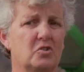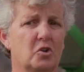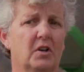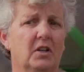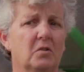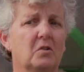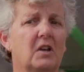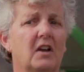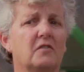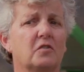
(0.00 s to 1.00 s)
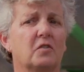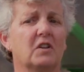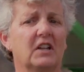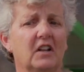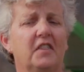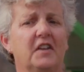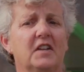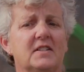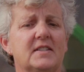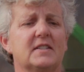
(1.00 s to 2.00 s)
try and look after the little
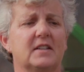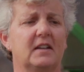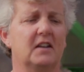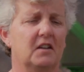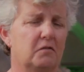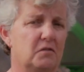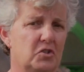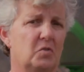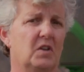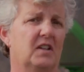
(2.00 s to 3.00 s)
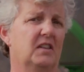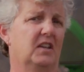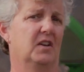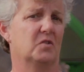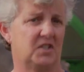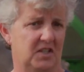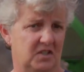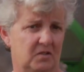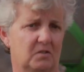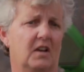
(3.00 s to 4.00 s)
things, and if we do that, the cows
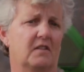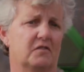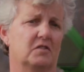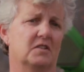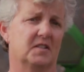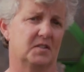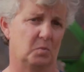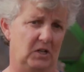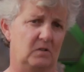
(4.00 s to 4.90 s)
tend to look after us as well.